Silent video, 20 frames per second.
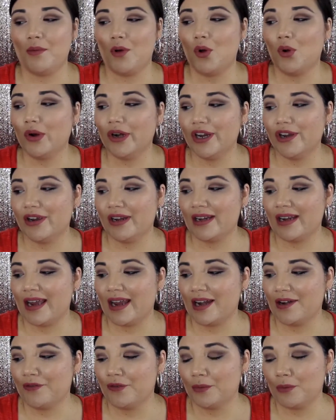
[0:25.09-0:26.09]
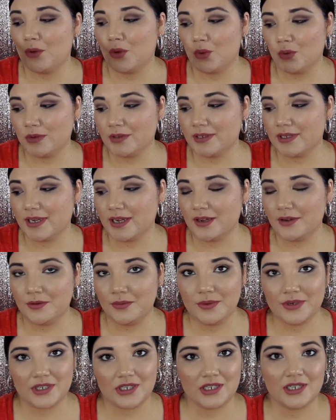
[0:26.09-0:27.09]
or you can get it from
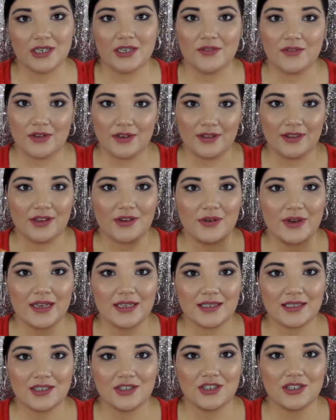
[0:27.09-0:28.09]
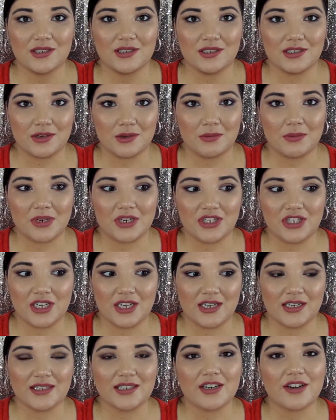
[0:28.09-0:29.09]
Ulta, which if you're in the US is just so much
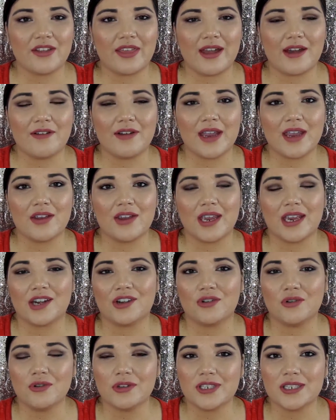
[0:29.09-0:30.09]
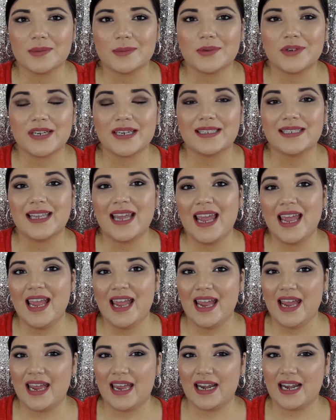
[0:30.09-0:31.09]
easier that way. You get your Ulta points
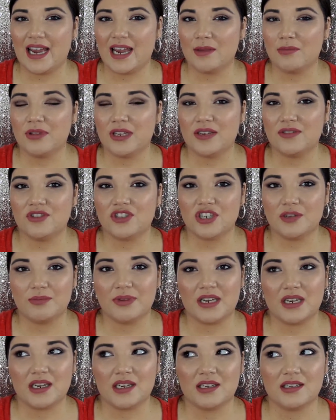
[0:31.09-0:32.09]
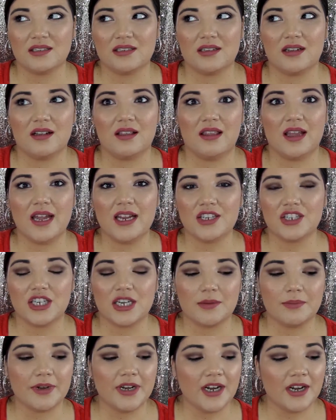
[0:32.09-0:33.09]
and I believe shipping is a lot
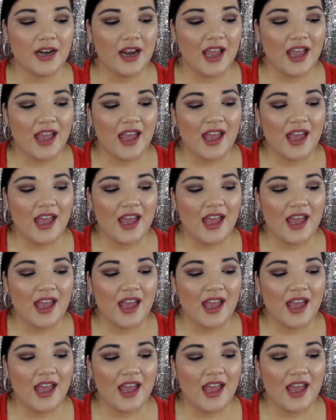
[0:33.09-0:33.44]
cheaper.